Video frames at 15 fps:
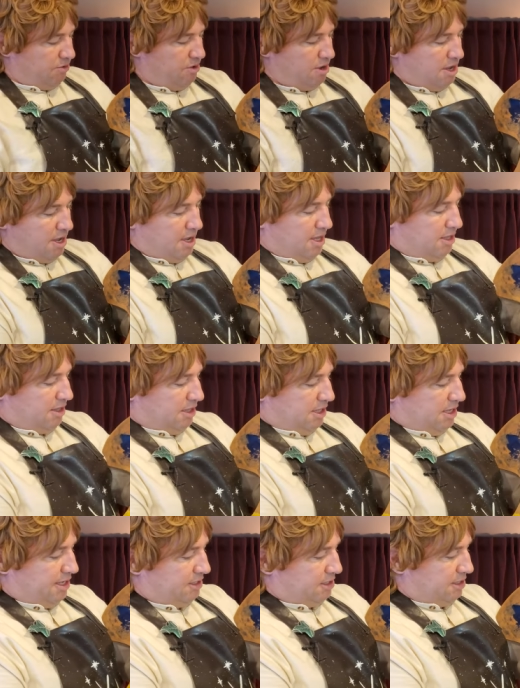So
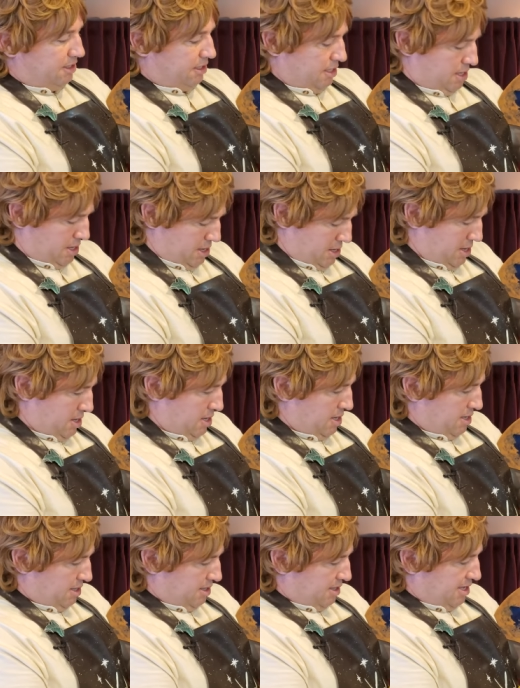let's
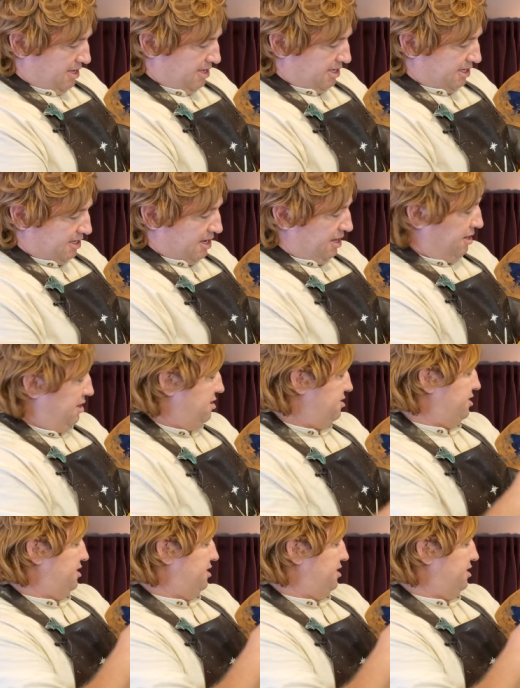let's get